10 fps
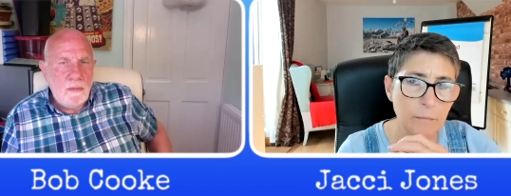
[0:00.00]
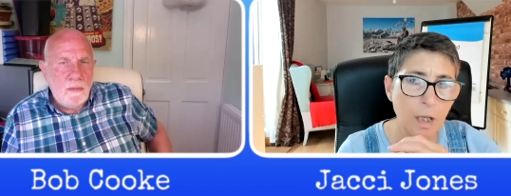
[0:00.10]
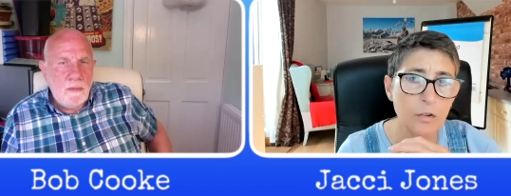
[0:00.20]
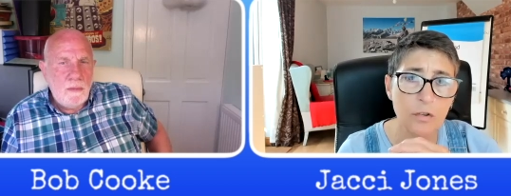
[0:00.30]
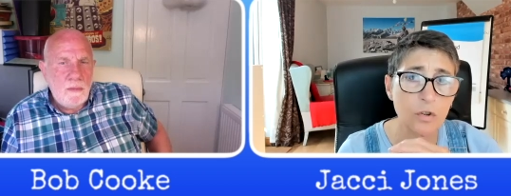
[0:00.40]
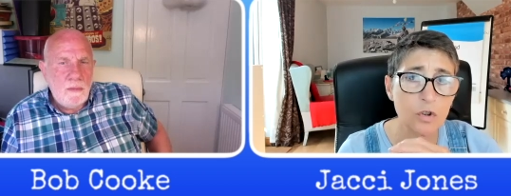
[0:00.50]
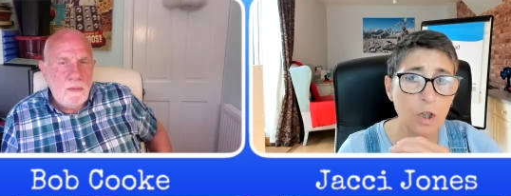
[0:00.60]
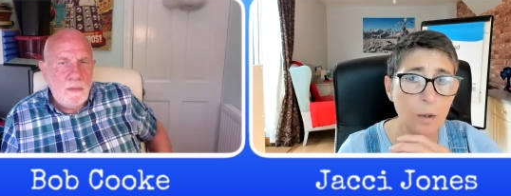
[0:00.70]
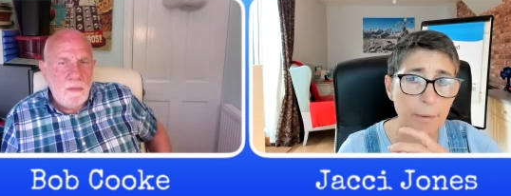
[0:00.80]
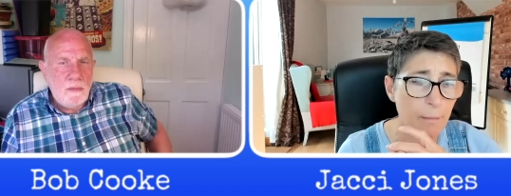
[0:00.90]
Speaker 1: Another good
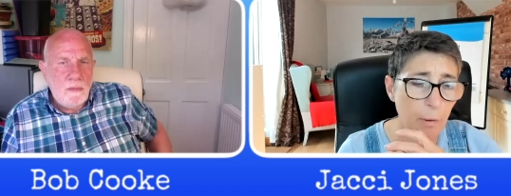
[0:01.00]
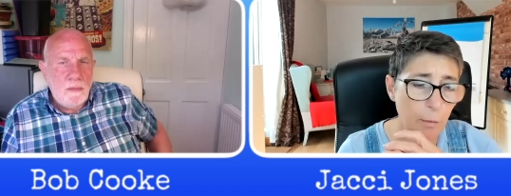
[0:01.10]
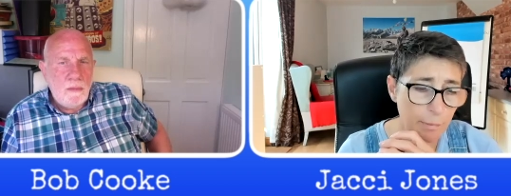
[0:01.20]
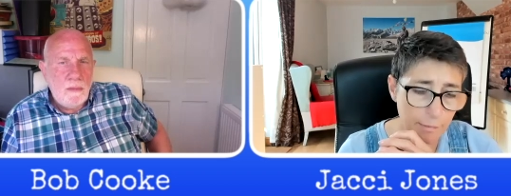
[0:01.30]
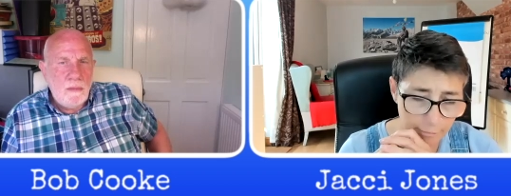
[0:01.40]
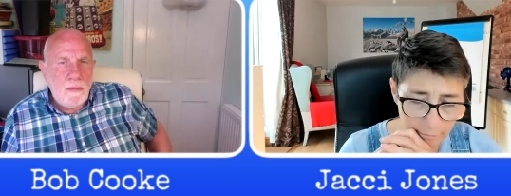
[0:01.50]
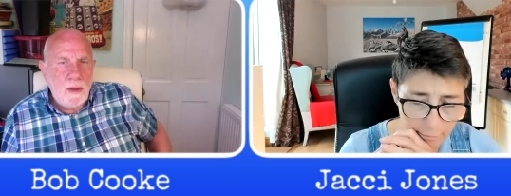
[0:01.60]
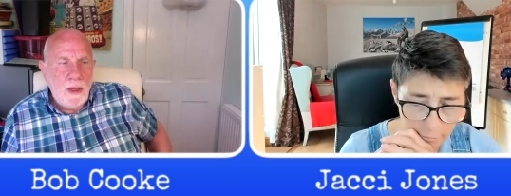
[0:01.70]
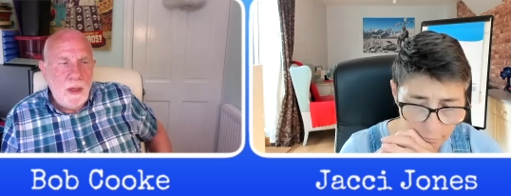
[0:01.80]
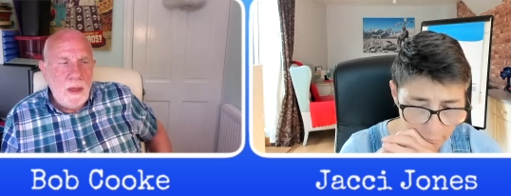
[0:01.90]
topic, Bob.
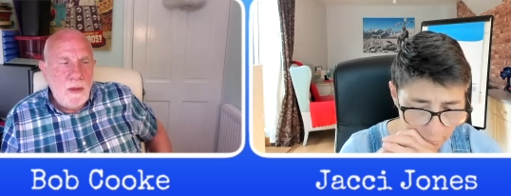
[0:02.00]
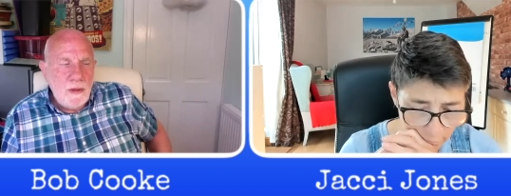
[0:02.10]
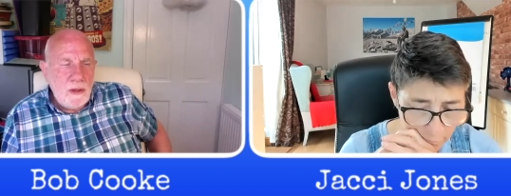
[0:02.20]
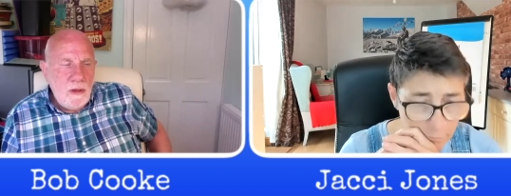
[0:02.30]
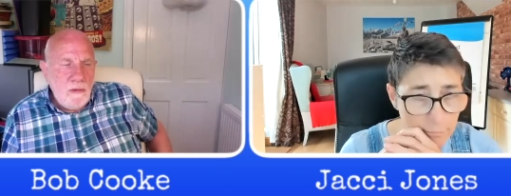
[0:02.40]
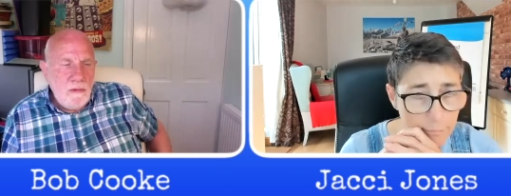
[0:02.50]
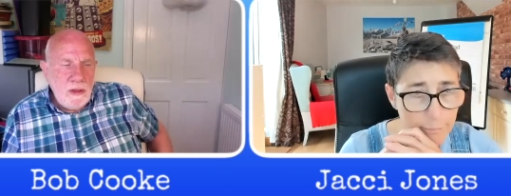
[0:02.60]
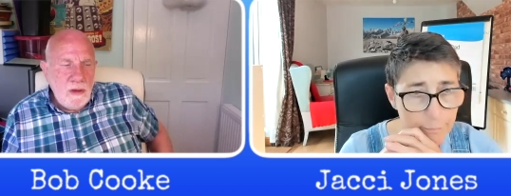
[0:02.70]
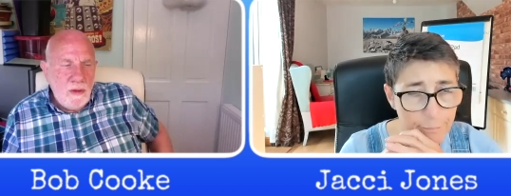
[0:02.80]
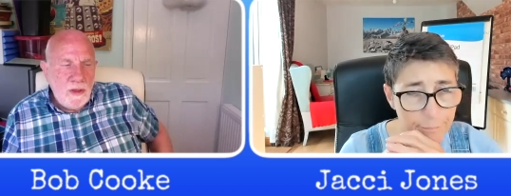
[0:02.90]
Speaker 2: There's a lot written
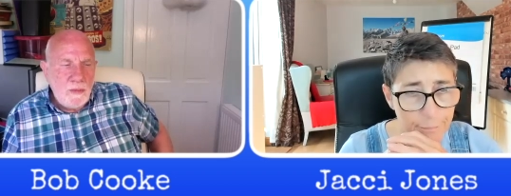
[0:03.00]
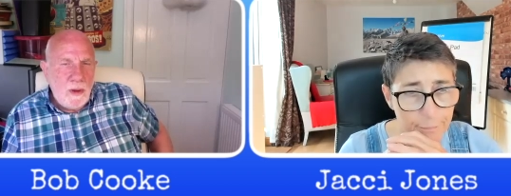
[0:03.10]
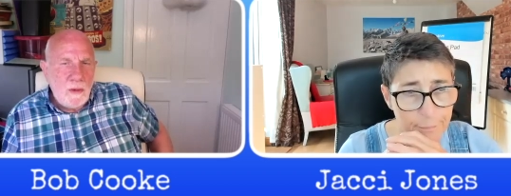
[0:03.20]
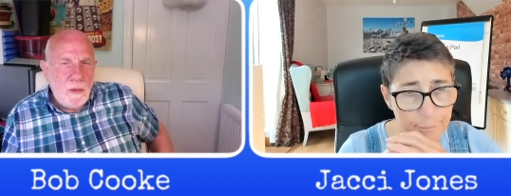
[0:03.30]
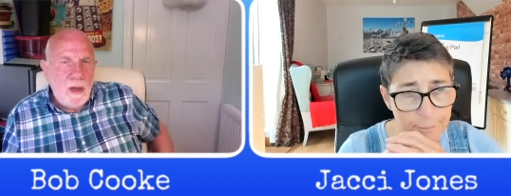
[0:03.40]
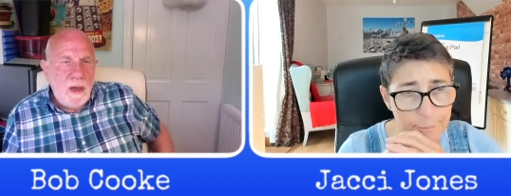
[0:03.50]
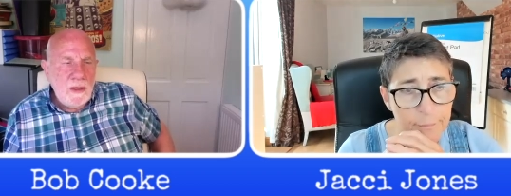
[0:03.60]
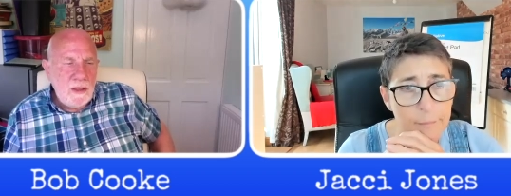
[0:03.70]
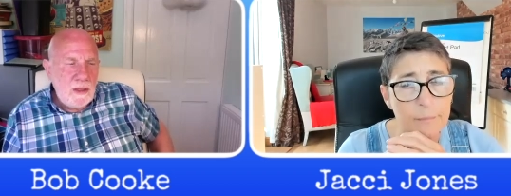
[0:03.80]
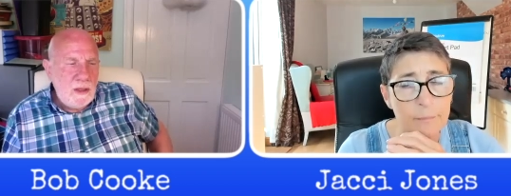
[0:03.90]
on this, by the way. I did a
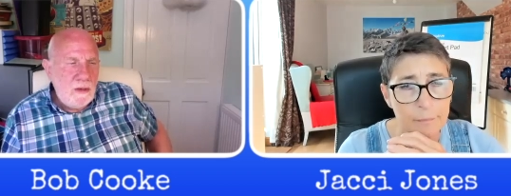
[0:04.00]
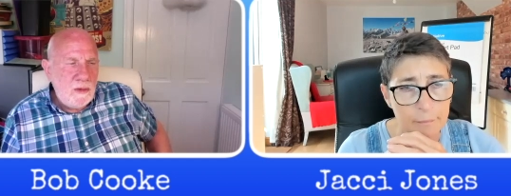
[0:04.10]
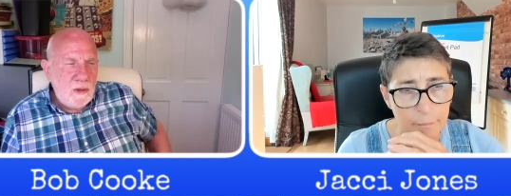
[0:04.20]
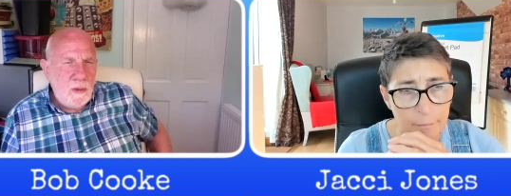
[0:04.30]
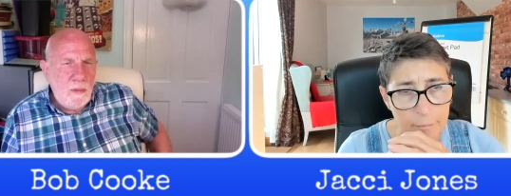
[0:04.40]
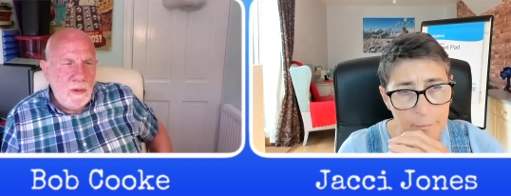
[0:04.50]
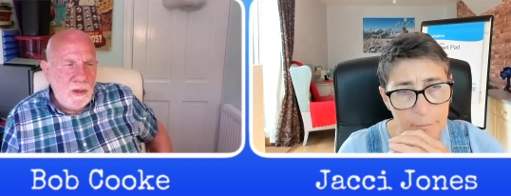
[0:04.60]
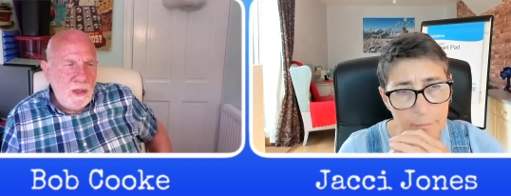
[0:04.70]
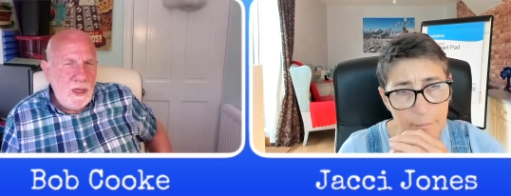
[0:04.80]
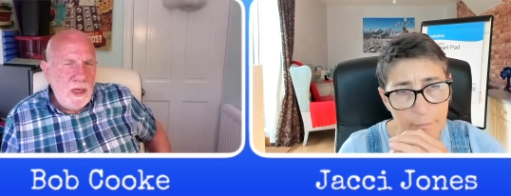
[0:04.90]
YouTube
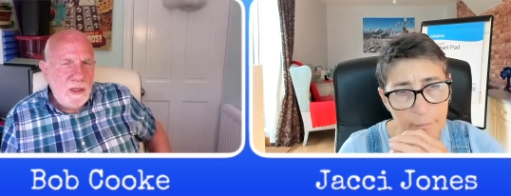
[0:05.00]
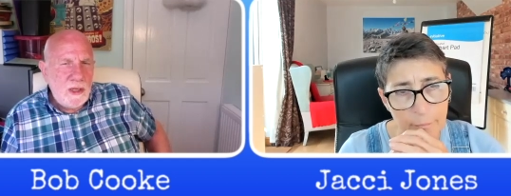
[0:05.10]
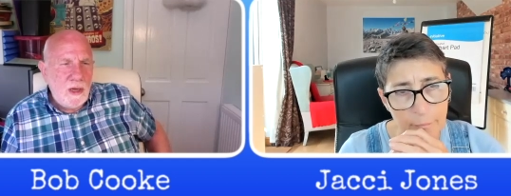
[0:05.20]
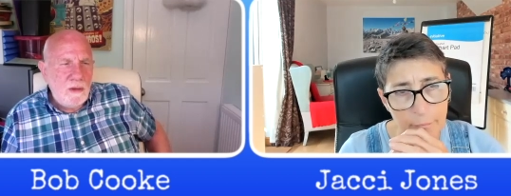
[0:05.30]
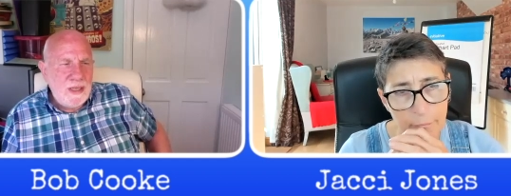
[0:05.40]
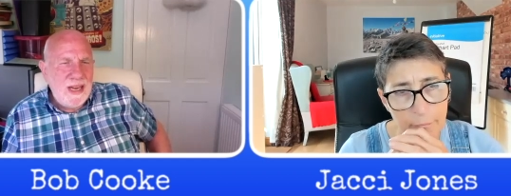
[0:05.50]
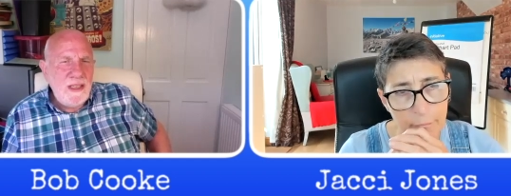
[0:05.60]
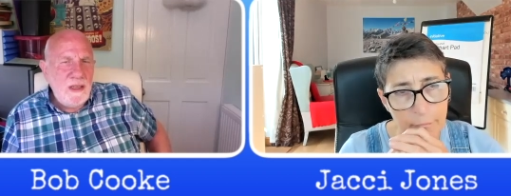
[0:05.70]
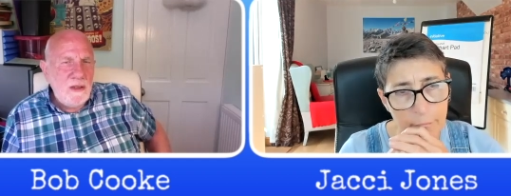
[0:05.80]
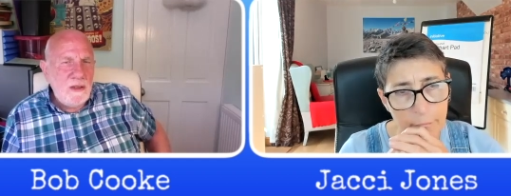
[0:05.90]
years ago, 10
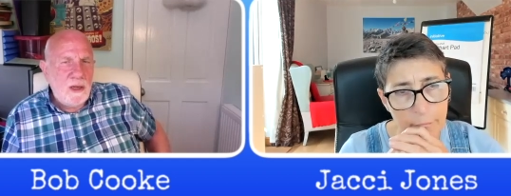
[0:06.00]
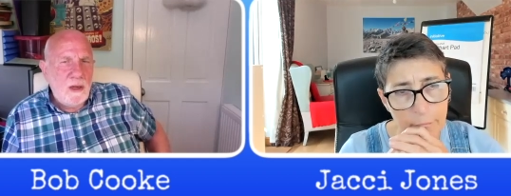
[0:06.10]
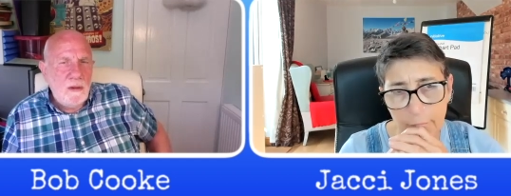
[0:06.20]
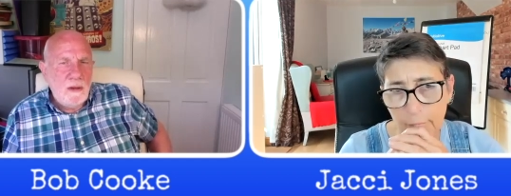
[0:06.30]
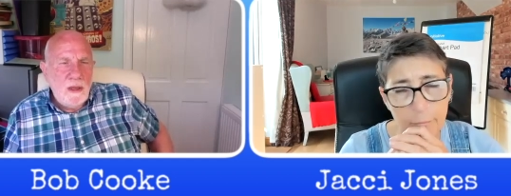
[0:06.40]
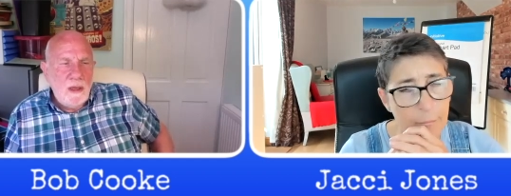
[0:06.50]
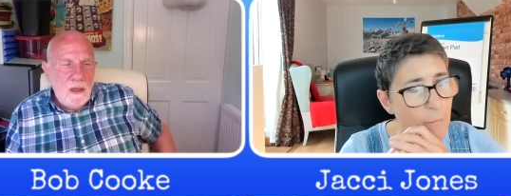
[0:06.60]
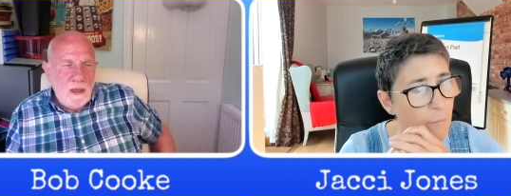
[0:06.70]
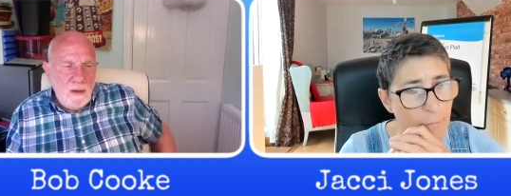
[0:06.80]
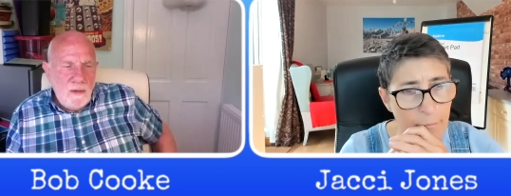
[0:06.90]
years ago.
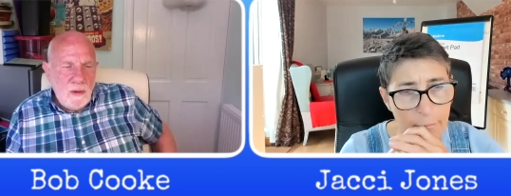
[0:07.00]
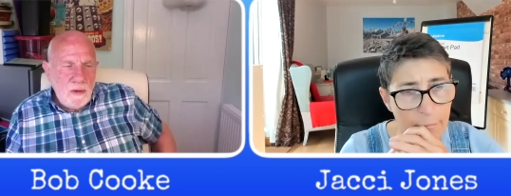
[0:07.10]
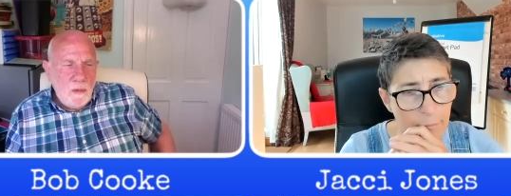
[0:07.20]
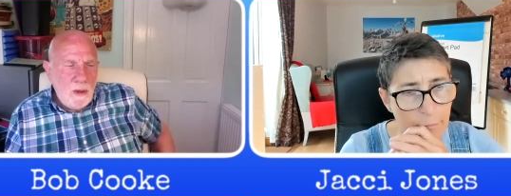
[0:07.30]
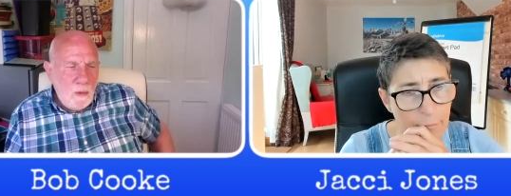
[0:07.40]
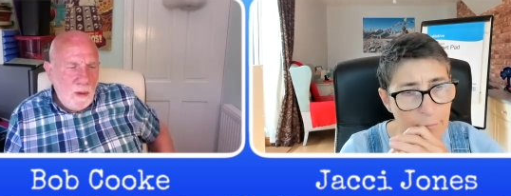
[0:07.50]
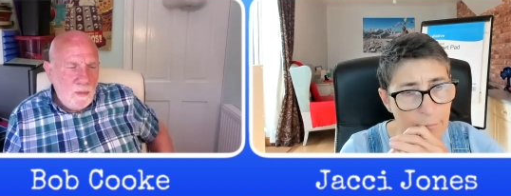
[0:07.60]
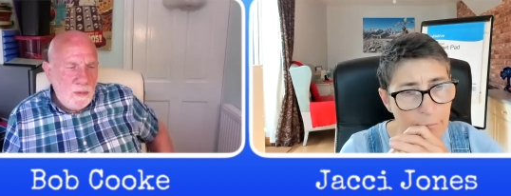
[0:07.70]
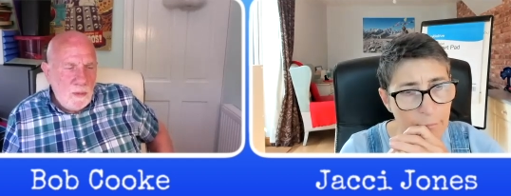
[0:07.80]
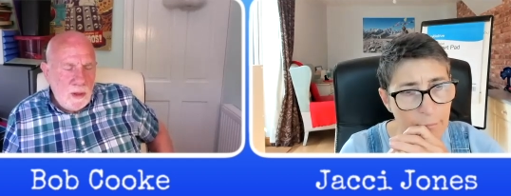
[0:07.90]
If you enter my web,
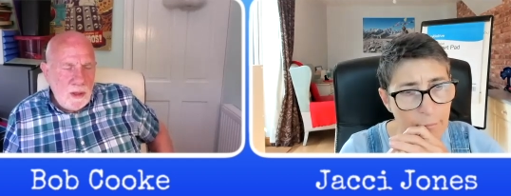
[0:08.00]
my